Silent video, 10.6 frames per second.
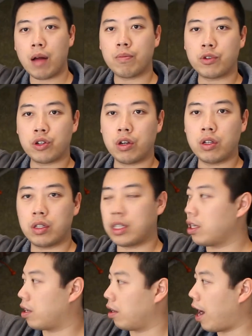I'm sure you
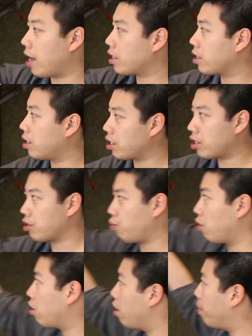see a glass.
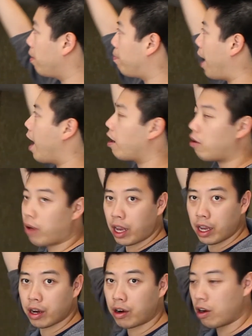We're gonna put a panel right
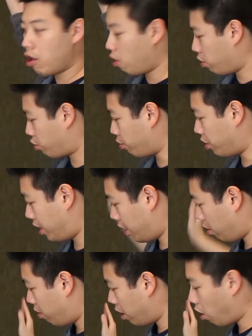here, which will
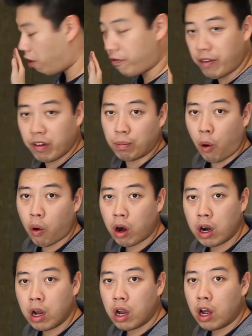seal it off even more.
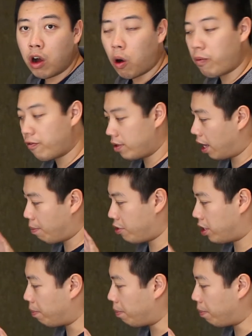Hopefully that